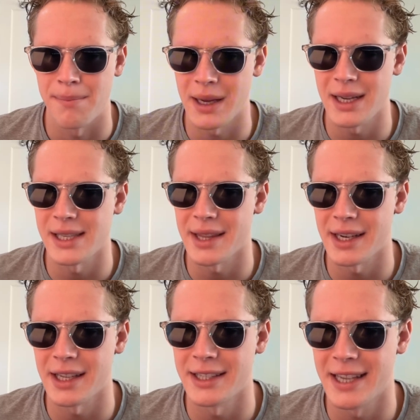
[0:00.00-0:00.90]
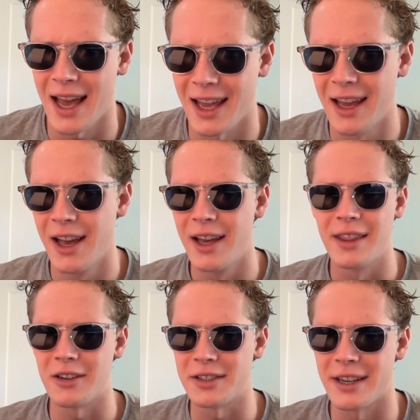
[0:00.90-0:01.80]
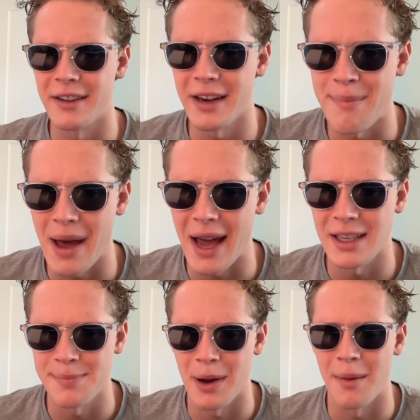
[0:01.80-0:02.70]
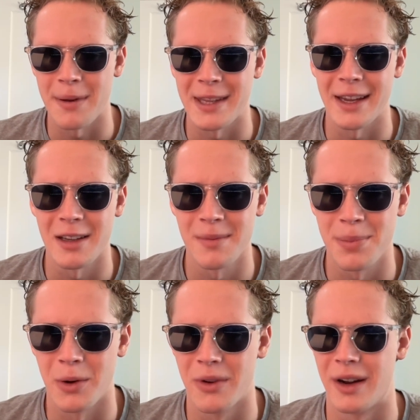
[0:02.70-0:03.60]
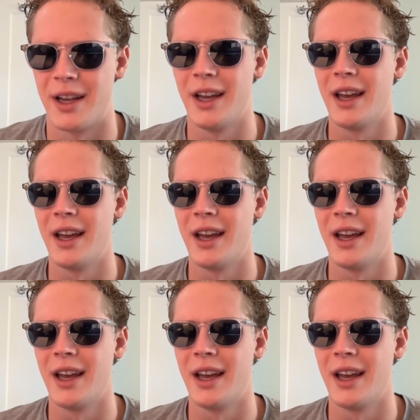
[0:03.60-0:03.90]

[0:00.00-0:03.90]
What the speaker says: Because at the end of the day, the utility bags pump at the end of the bull run.